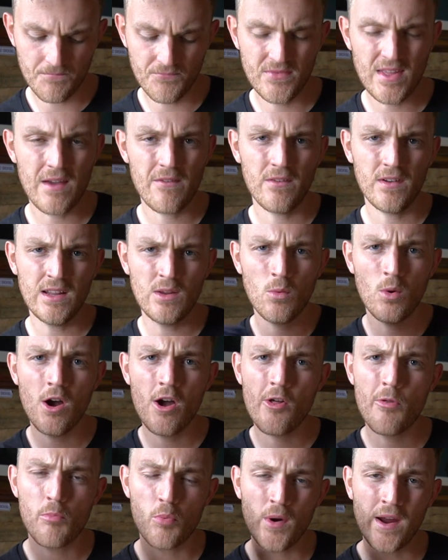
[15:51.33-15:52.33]
definitely
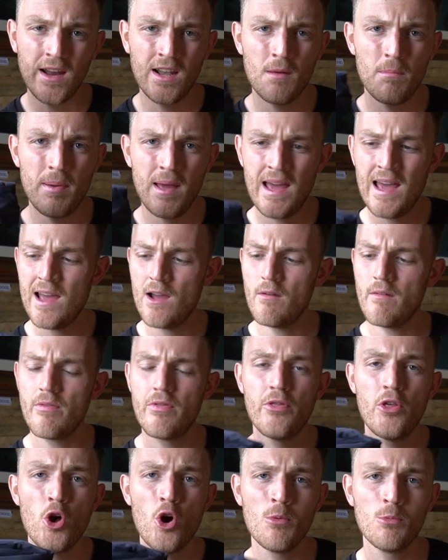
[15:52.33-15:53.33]
worth bringing a pair of
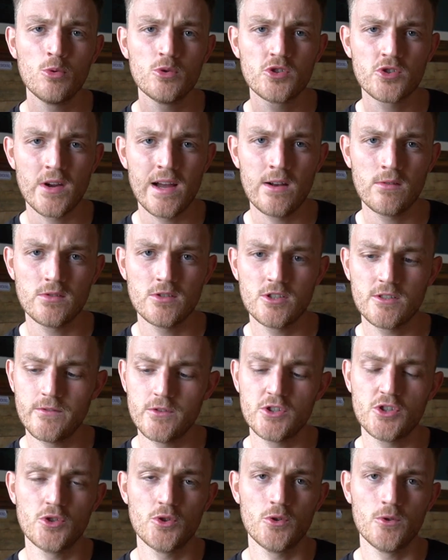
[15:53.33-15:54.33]
thermal trousers for
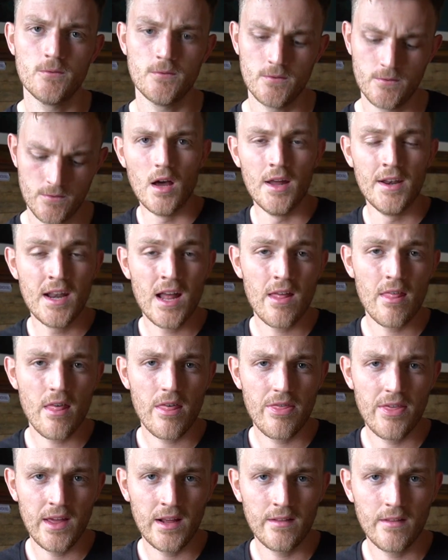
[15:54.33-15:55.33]
sure. Another
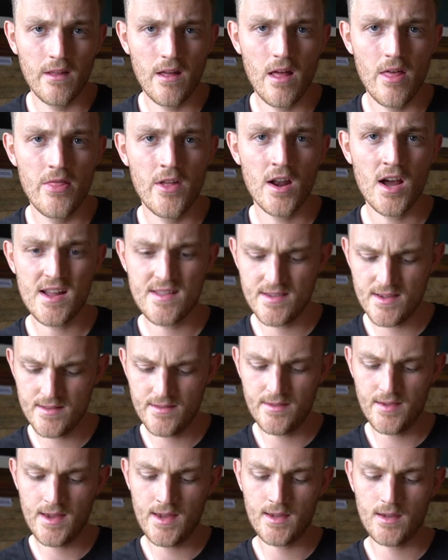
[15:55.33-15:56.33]
thing that I did
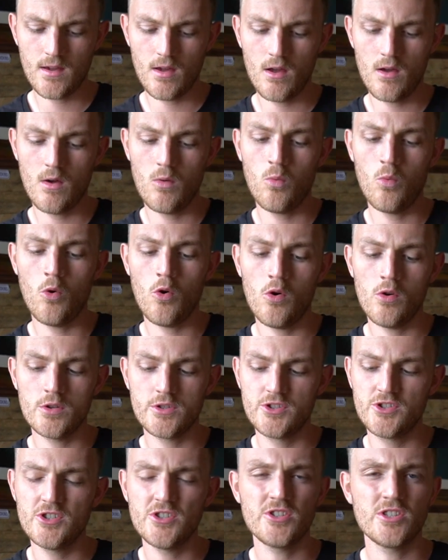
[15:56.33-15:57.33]
take
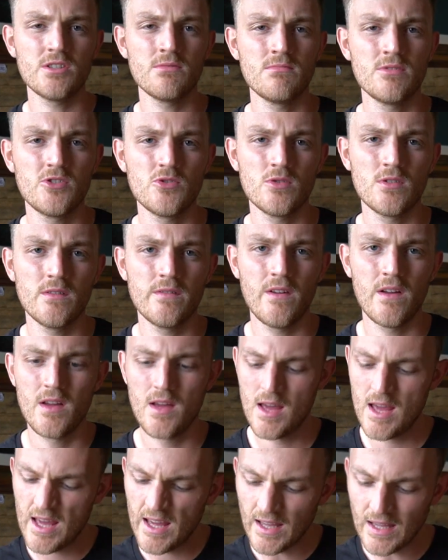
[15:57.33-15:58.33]
was just some sort of
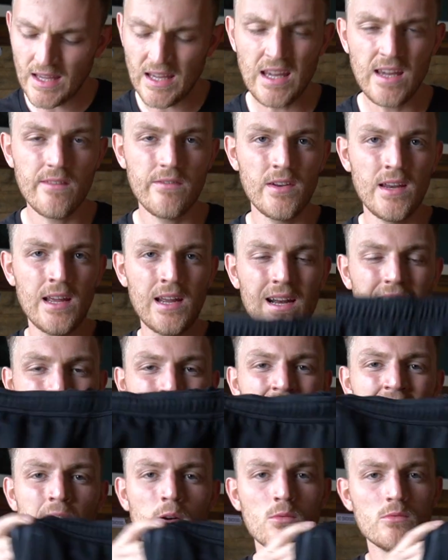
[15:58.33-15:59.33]
evening
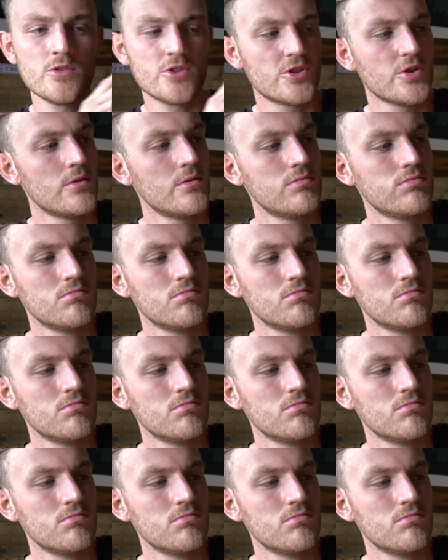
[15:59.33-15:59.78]
lounge